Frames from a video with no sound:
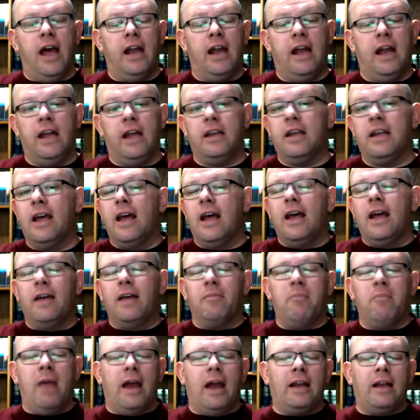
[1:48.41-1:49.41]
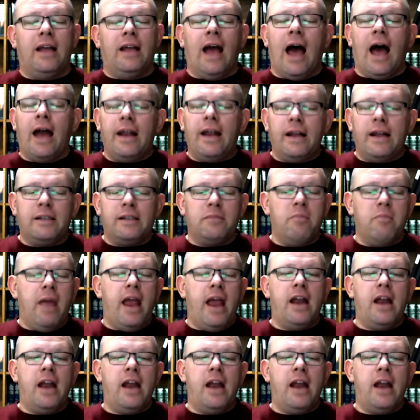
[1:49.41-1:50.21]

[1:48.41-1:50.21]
And man, God has made